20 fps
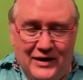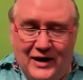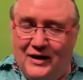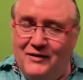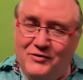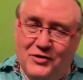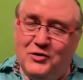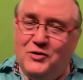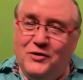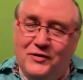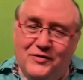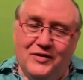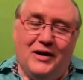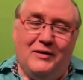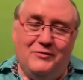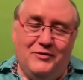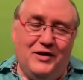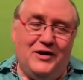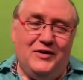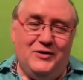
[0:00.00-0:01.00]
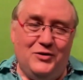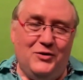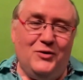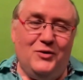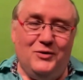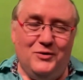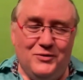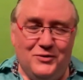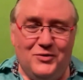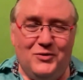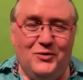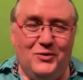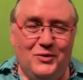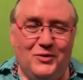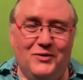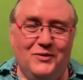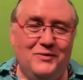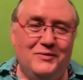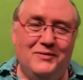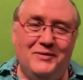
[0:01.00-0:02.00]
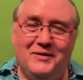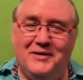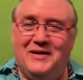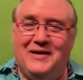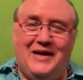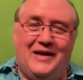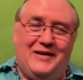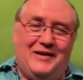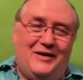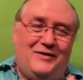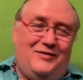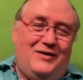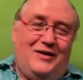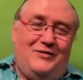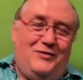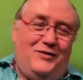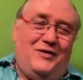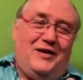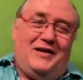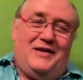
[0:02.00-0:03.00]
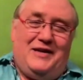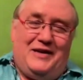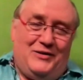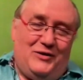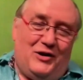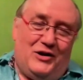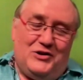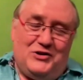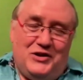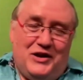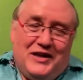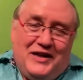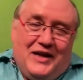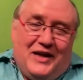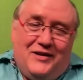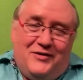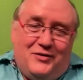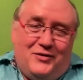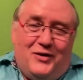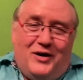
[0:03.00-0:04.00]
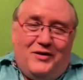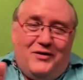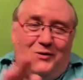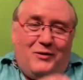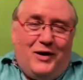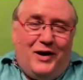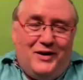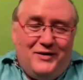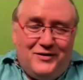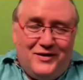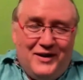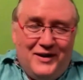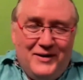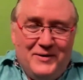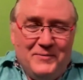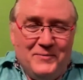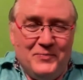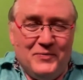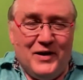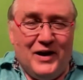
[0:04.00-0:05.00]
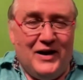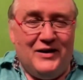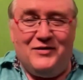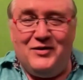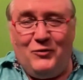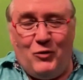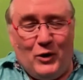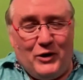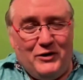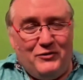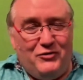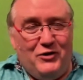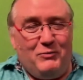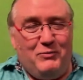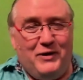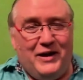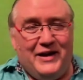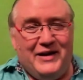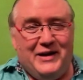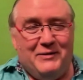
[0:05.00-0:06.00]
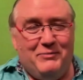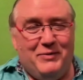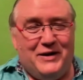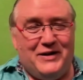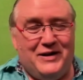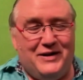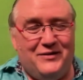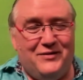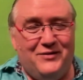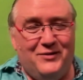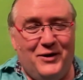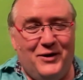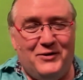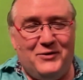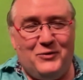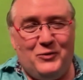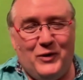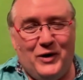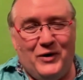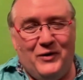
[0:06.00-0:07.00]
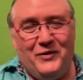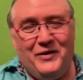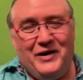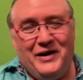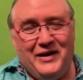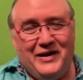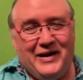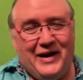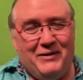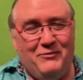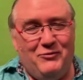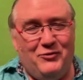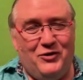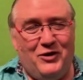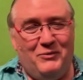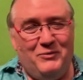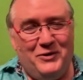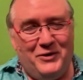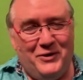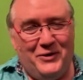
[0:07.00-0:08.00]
have to do something to get access to that technology again. So otherwise, it's a wonderful planet, but it's not where I really came from.